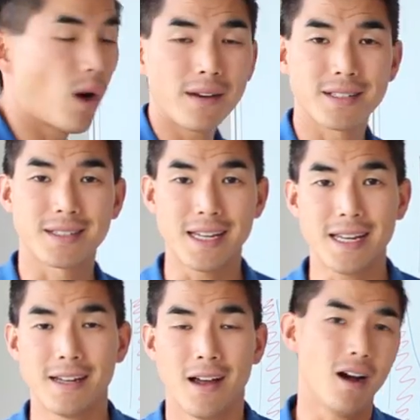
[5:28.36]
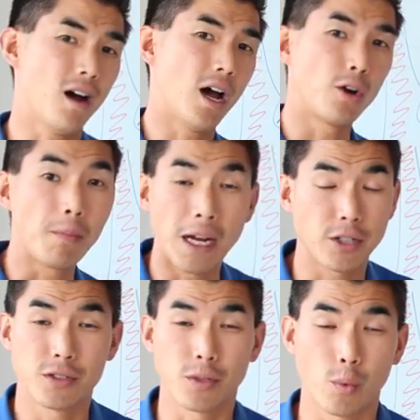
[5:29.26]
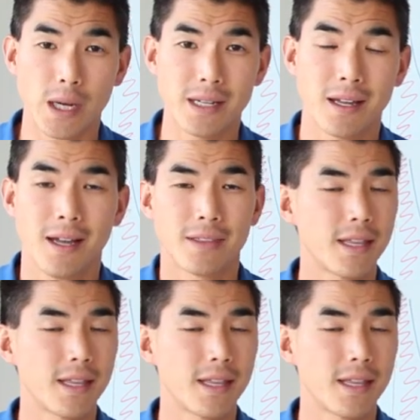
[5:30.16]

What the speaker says: want to see 100 patients a week,